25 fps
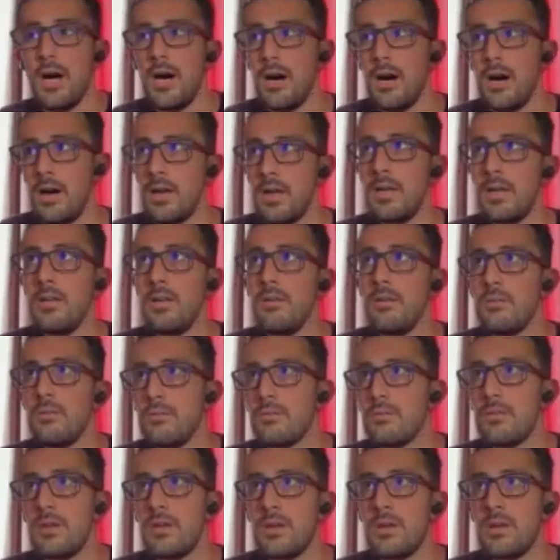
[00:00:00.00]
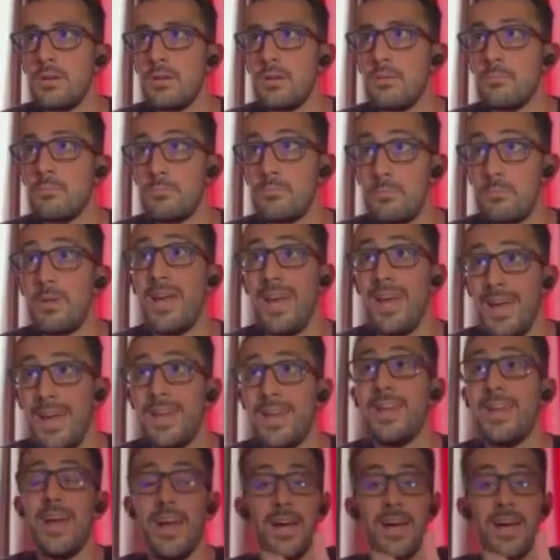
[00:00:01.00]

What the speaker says: I had